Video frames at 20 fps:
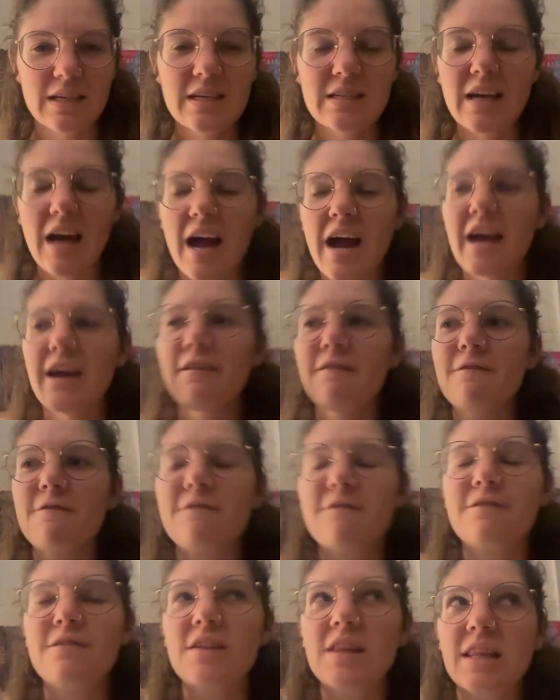I
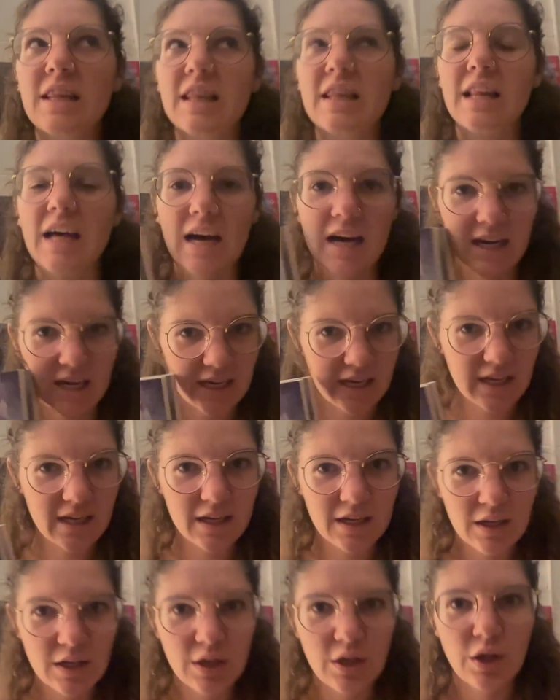fly
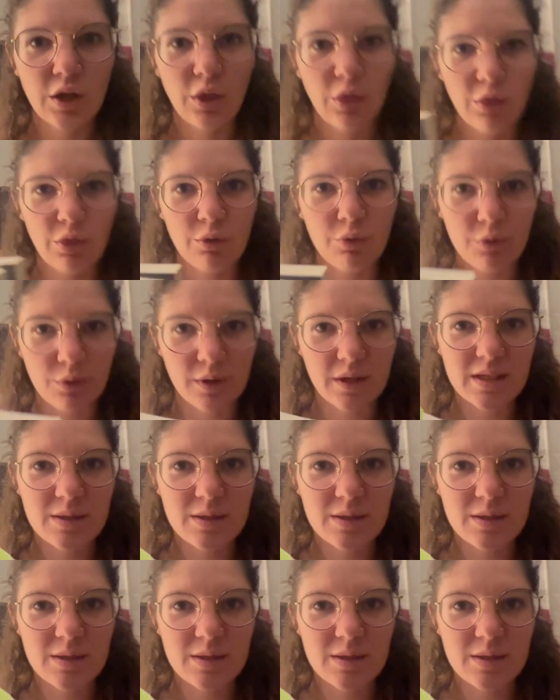through these